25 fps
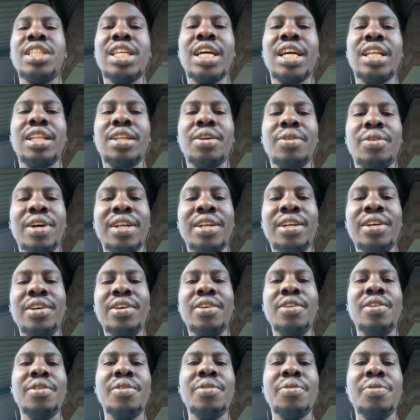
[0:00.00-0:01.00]
the other one,
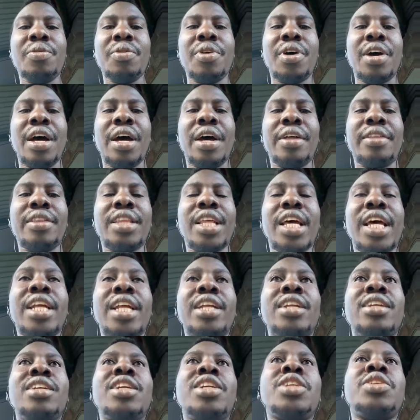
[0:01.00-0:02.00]

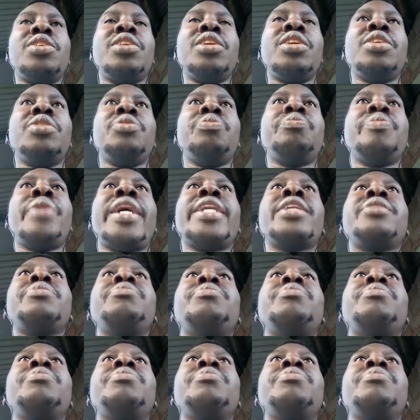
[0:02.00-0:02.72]
then it might